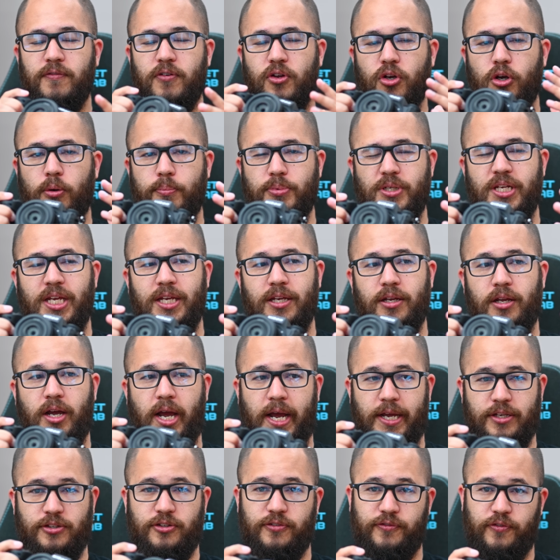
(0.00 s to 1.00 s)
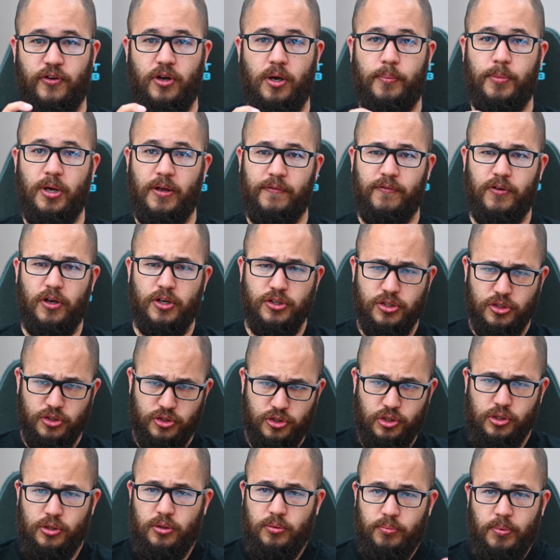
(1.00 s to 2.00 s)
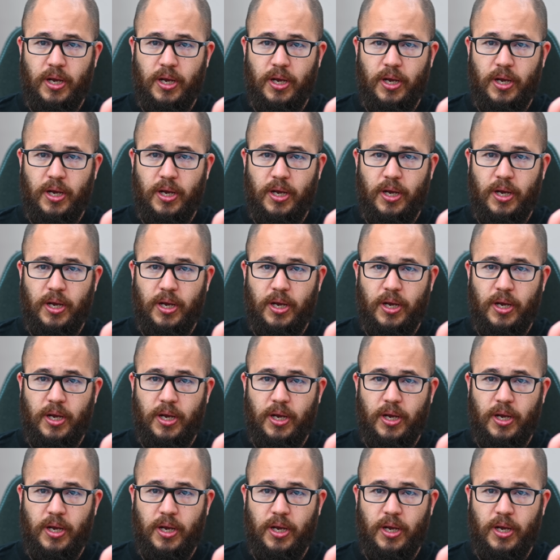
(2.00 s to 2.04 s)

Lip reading: an update as firmware version 2,